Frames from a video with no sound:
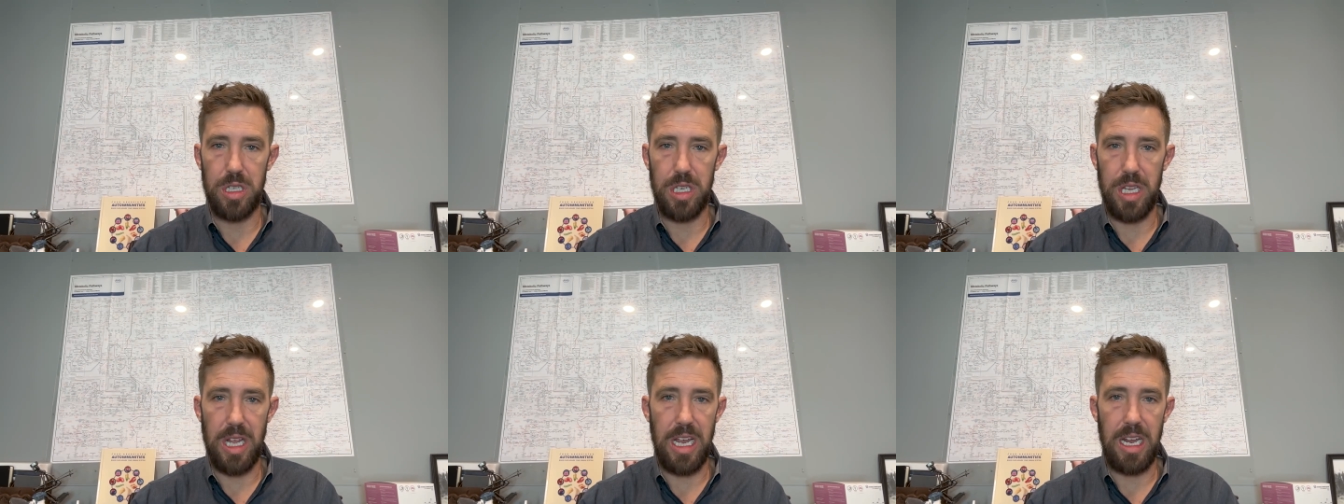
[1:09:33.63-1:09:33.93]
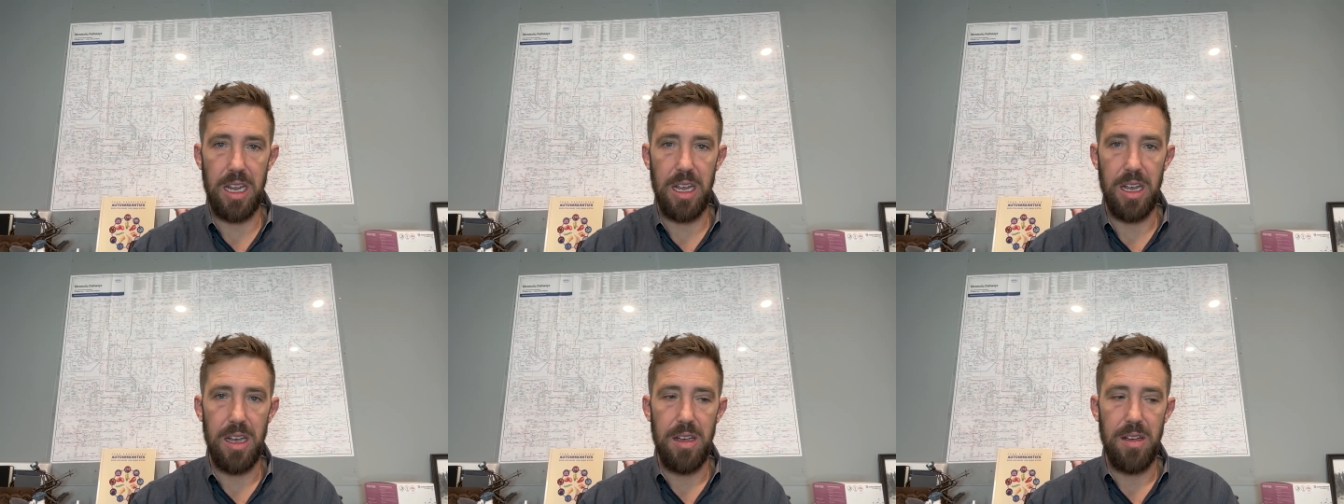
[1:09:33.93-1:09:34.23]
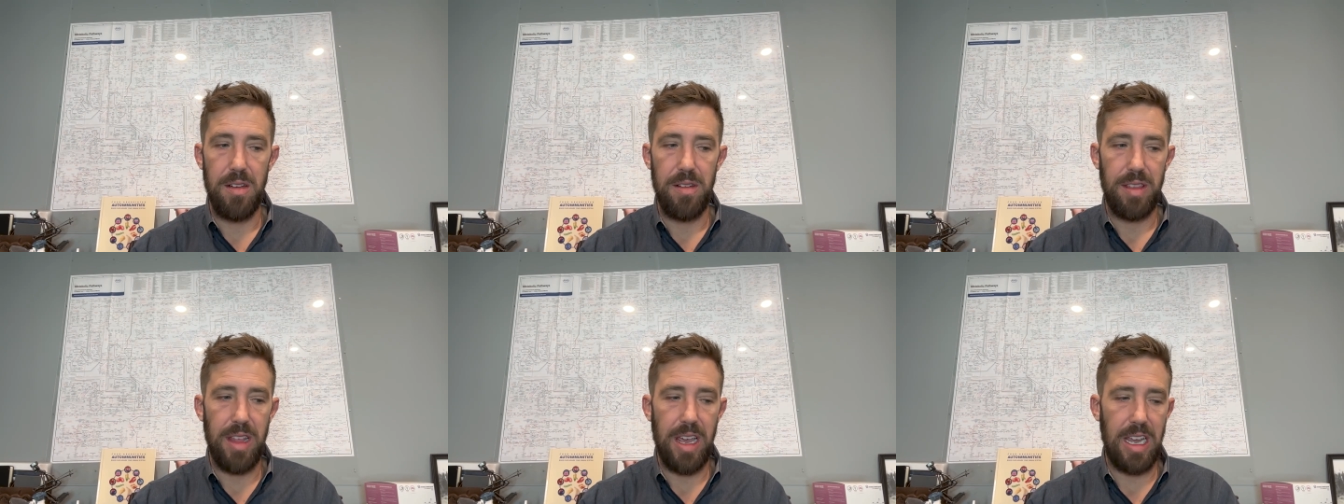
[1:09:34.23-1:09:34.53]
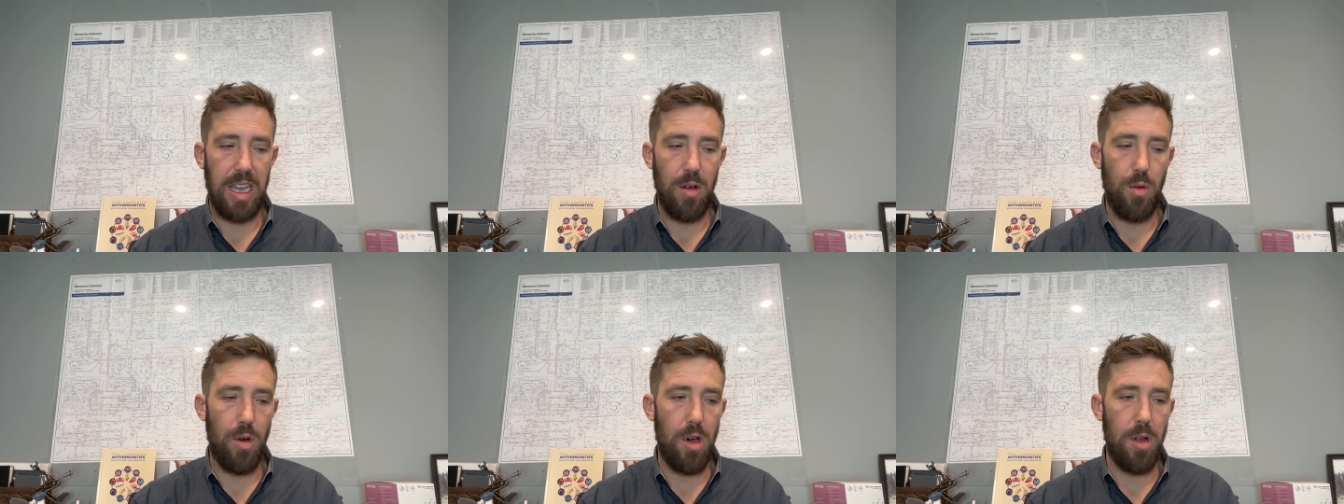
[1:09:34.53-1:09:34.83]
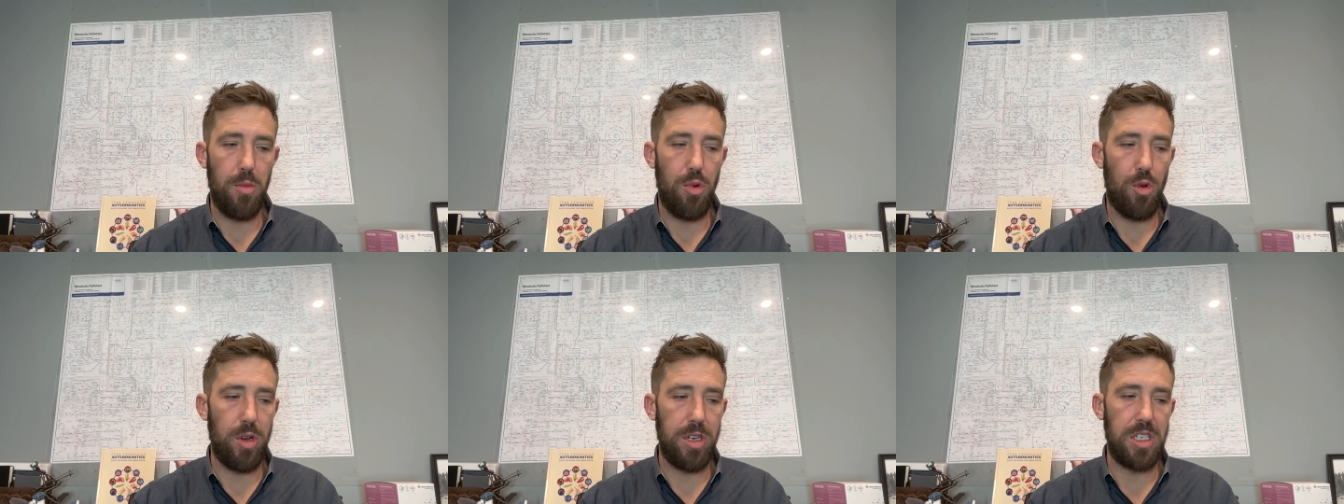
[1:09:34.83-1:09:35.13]
Like, like at
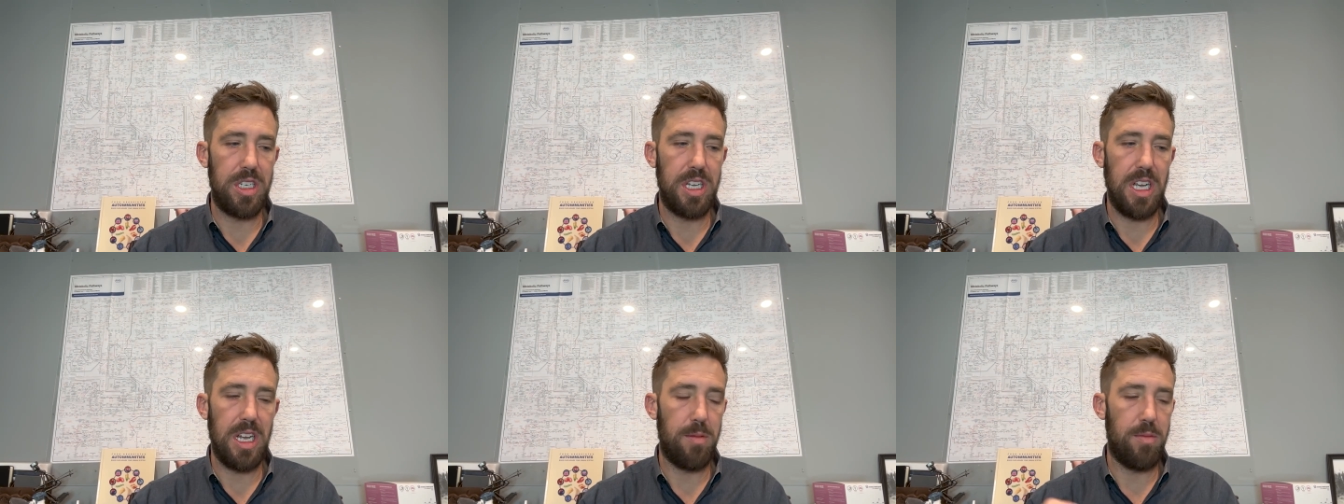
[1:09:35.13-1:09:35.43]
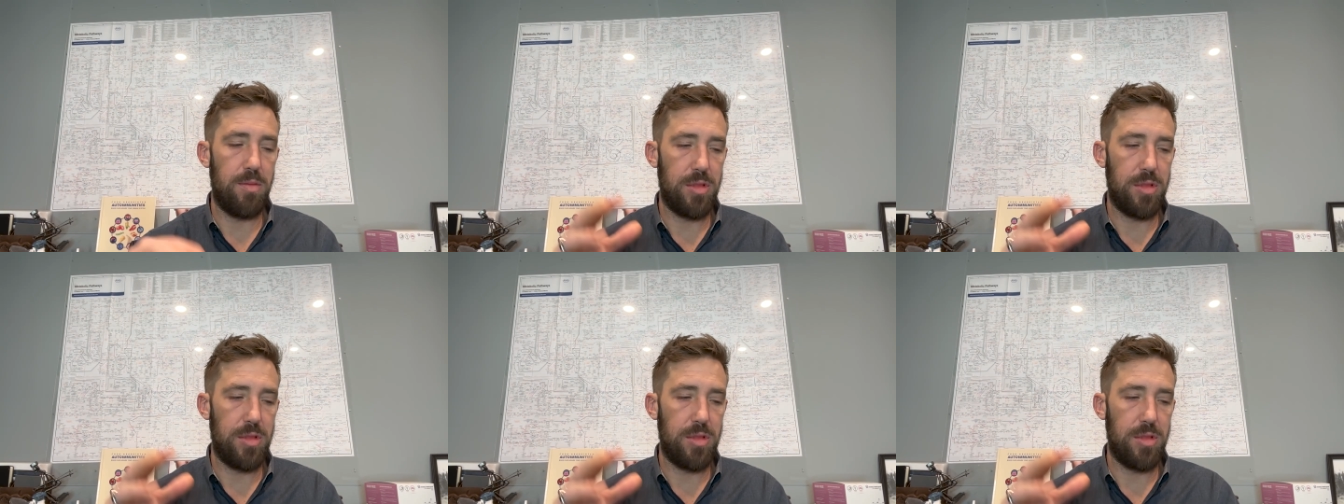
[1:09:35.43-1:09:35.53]
one point she had,